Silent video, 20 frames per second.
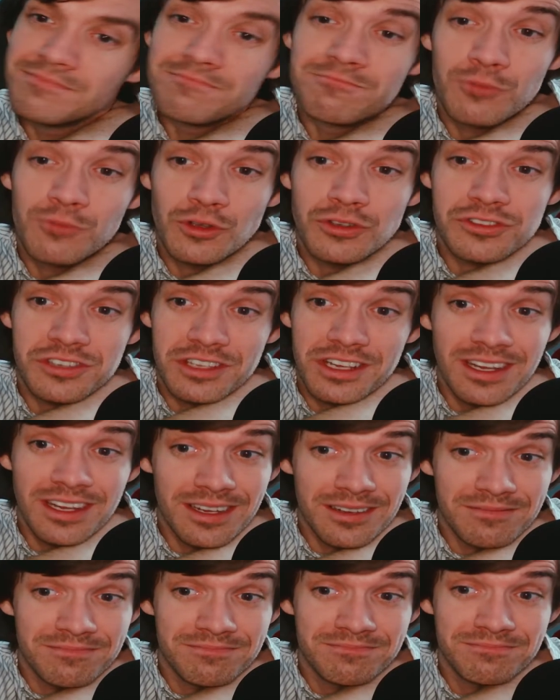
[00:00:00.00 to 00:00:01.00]
We'll see.
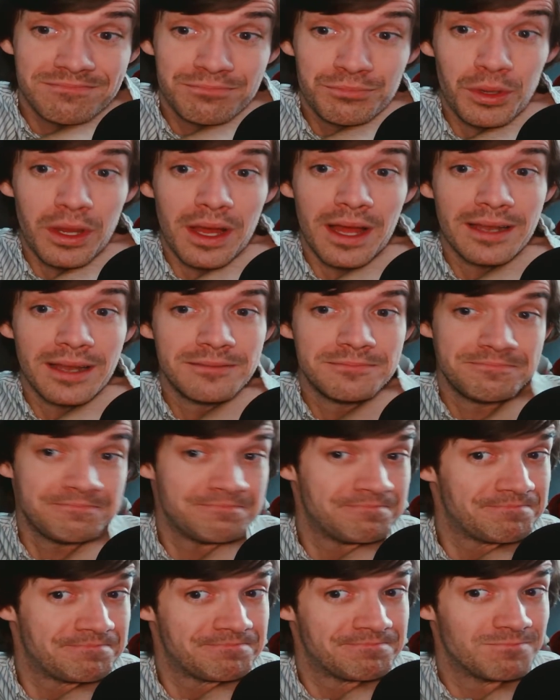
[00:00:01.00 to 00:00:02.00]
but
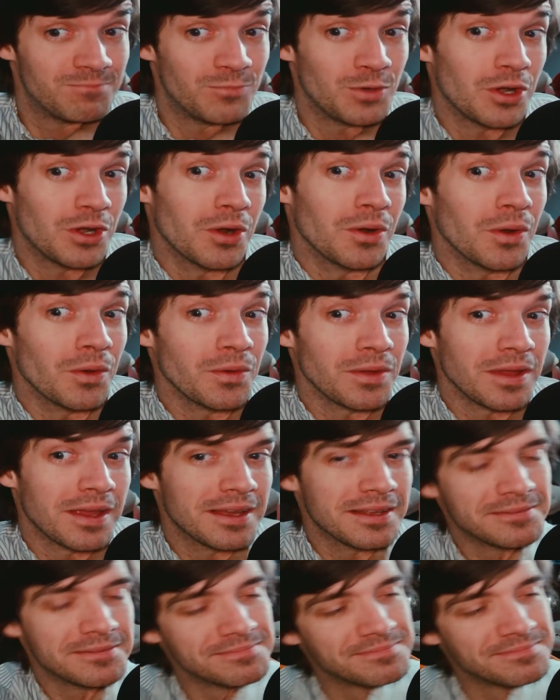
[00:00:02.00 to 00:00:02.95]
we don't know yet.